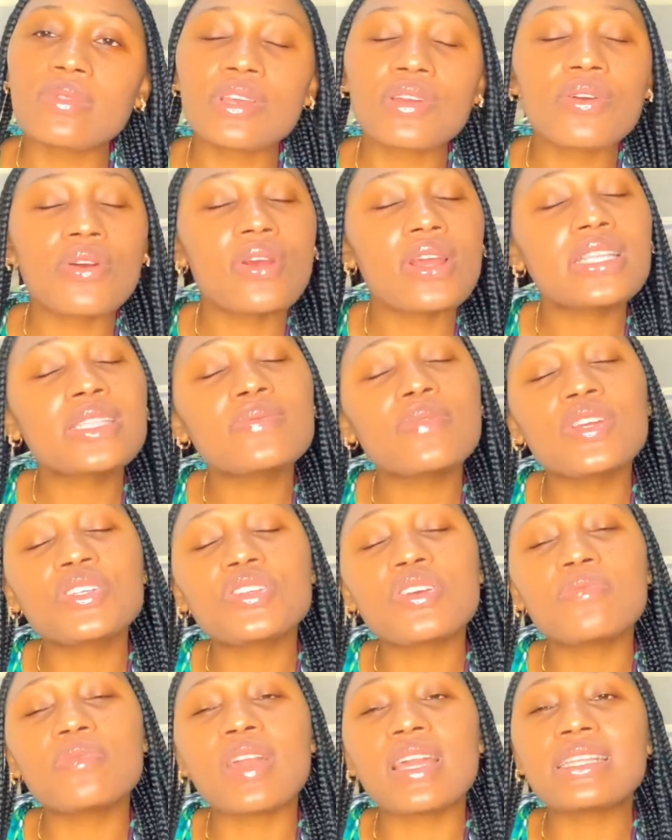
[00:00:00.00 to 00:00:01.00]
the correct
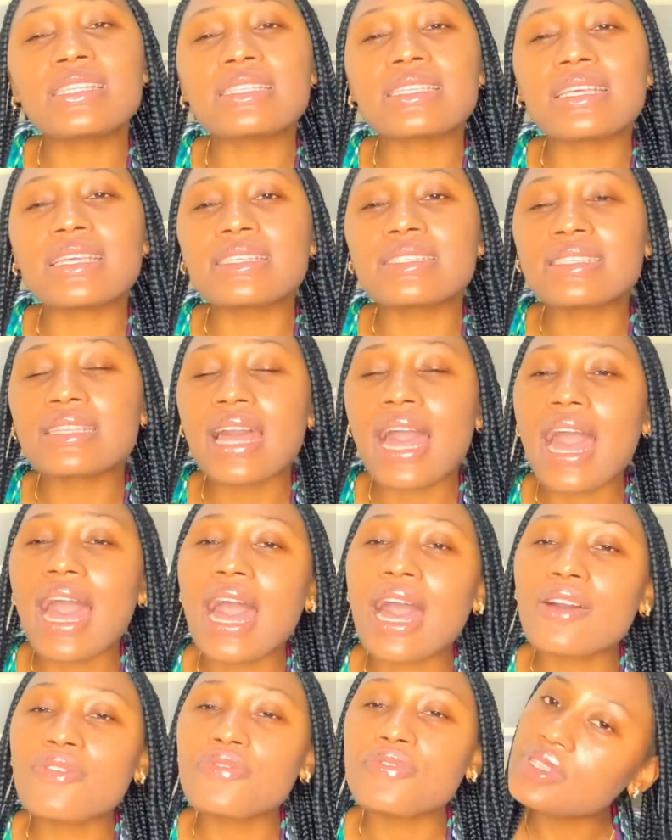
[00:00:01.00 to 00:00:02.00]
measurement is
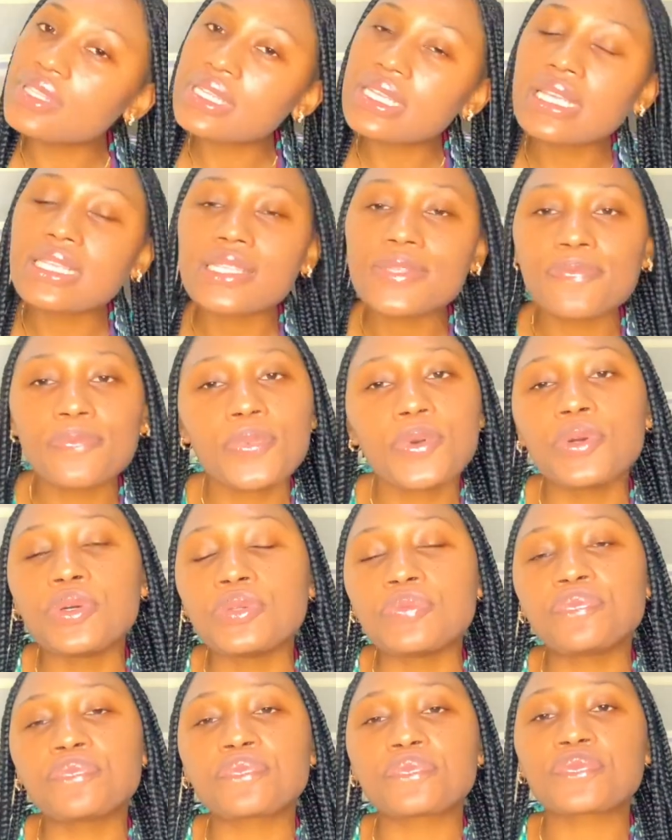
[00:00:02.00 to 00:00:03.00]
half teaspoon